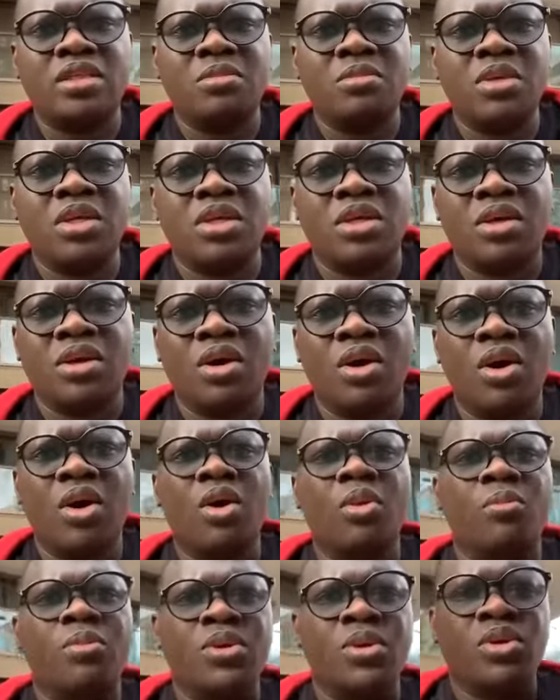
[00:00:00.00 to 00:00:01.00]
I'm not
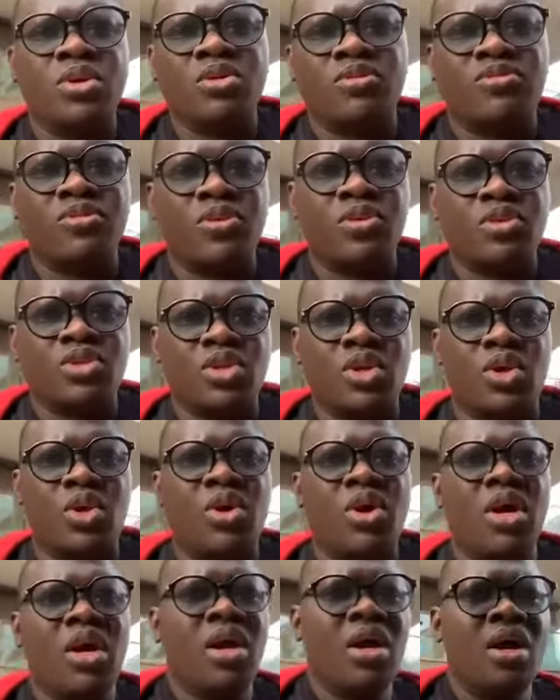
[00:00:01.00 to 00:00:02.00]
seeing your comments. Is
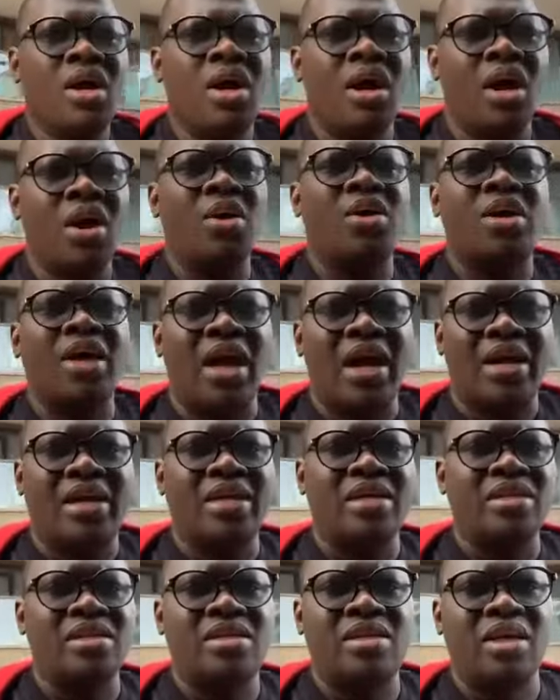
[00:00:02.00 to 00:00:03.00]
it me? Oh,
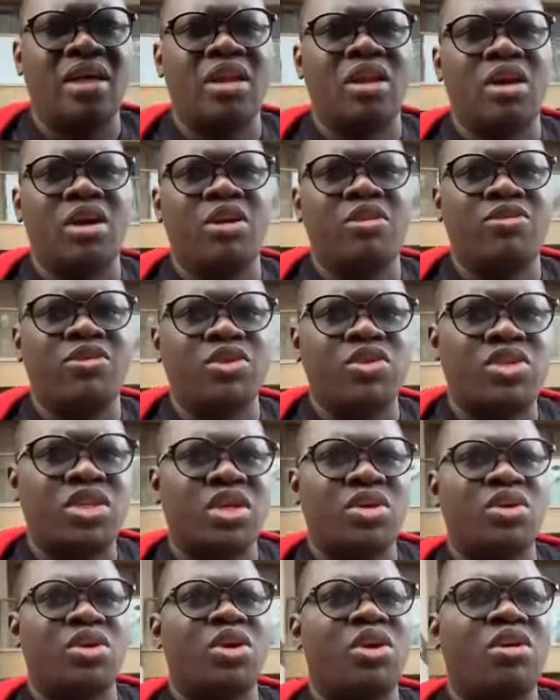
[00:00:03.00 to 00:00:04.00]
beautiful. So,
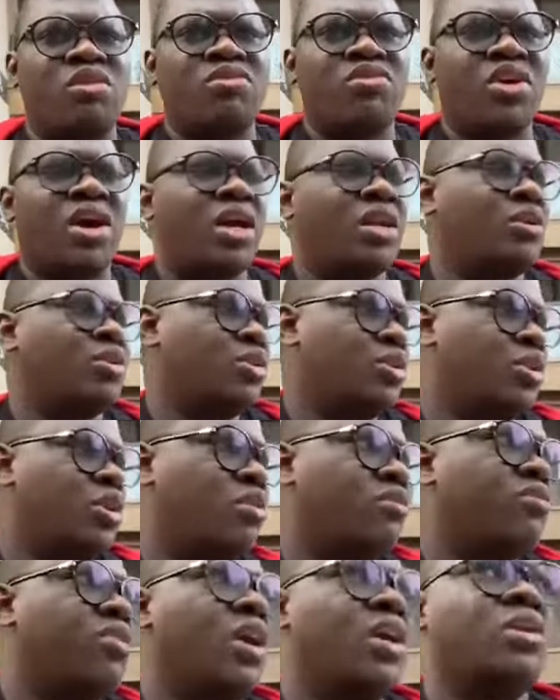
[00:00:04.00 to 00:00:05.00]
okay, I can see
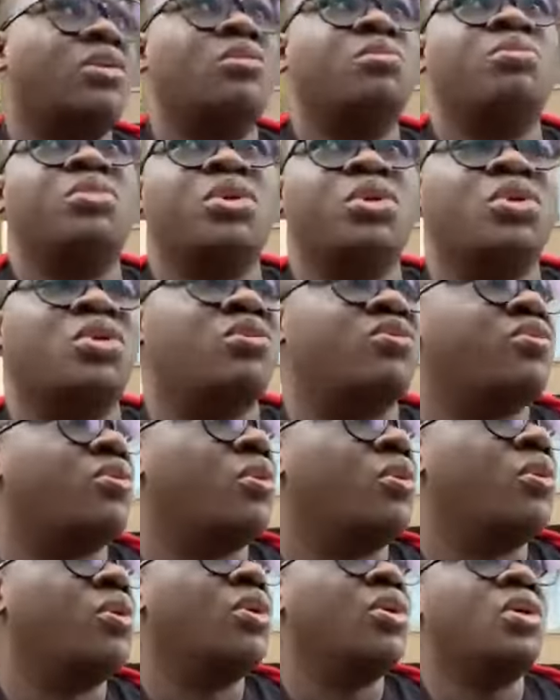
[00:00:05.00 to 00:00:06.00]
a lot of you say you
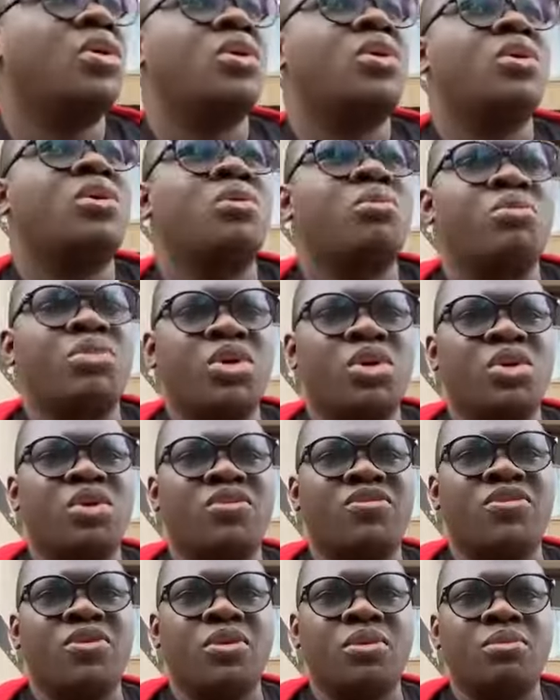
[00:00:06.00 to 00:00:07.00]
got value, you got
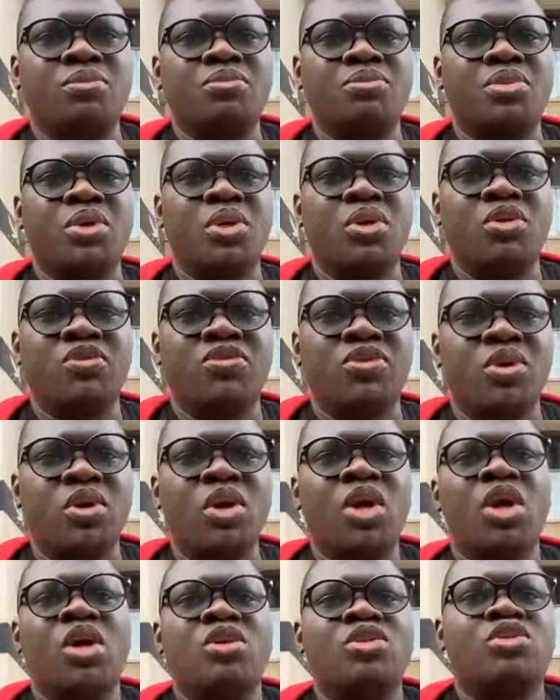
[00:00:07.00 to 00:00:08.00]
value. Beautiful,
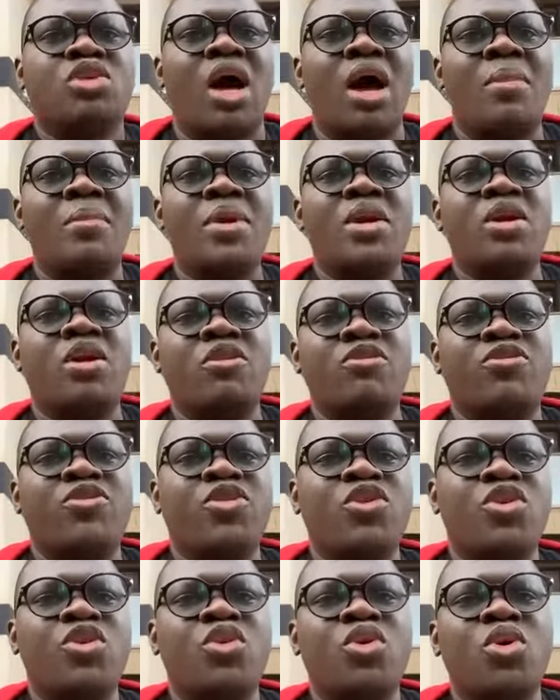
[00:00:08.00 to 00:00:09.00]
beautiful,
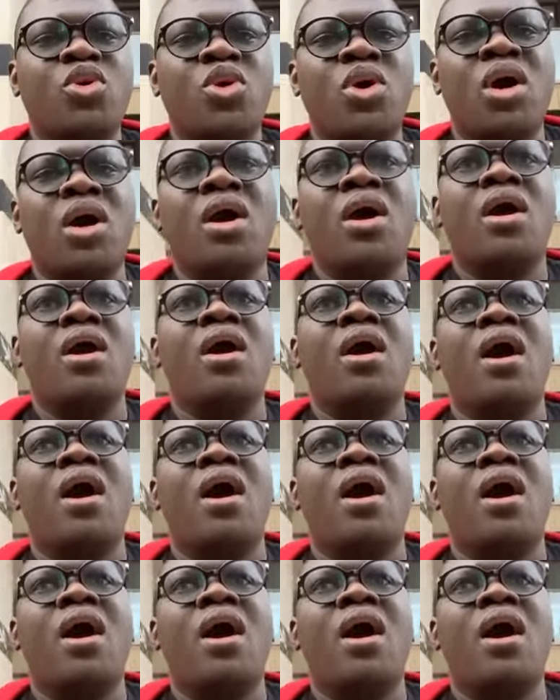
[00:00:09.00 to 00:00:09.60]
beautiful.